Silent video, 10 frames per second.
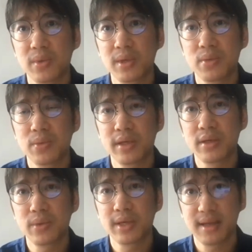we
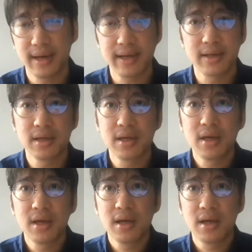died,
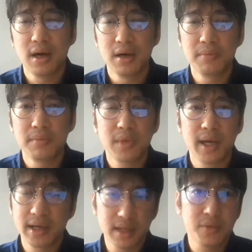
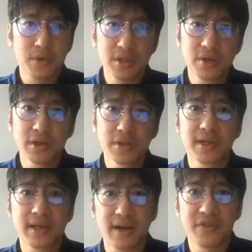and I won't go
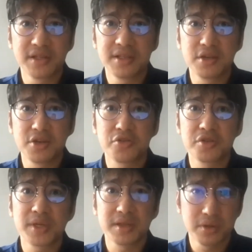into the governance
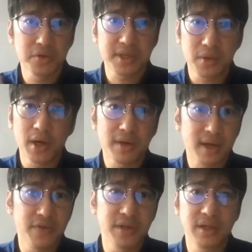issues because those are well
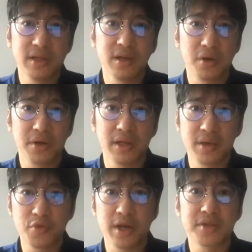covered in
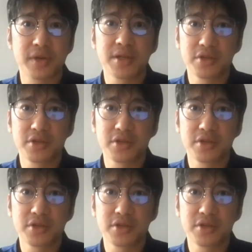the press, right?